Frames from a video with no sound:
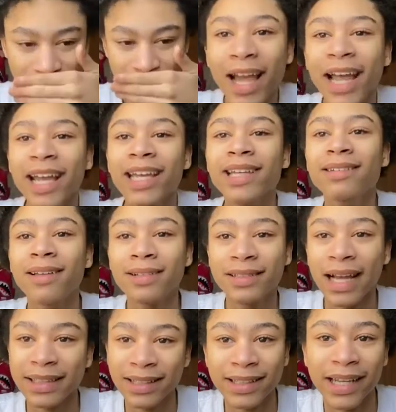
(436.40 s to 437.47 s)
He looked
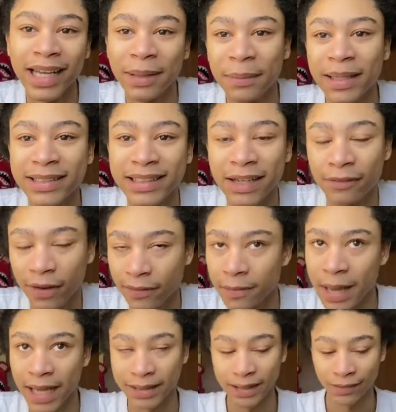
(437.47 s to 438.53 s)
at the name, but it said Raven
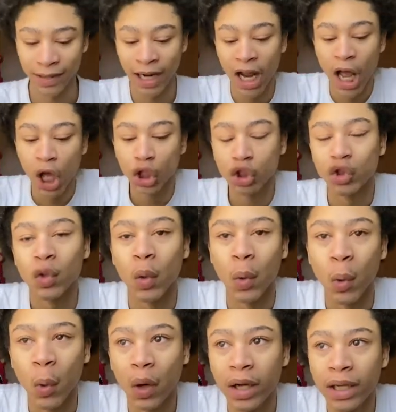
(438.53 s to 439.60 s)
Baxter, right?
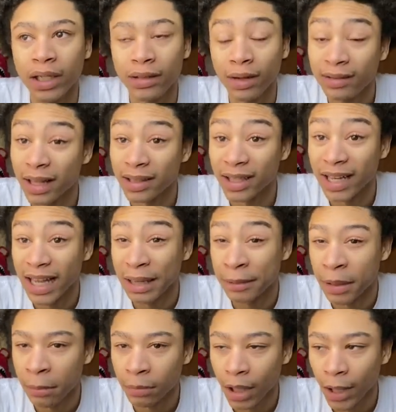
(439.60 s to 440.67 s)
So he looked at the name, and
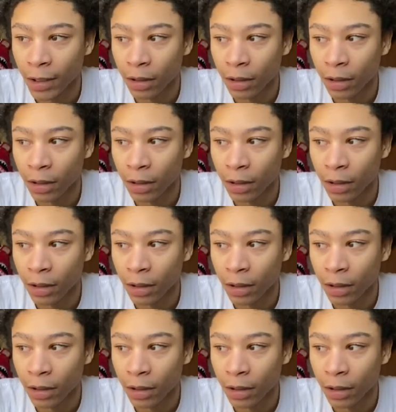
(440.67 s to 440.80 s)
I'm like,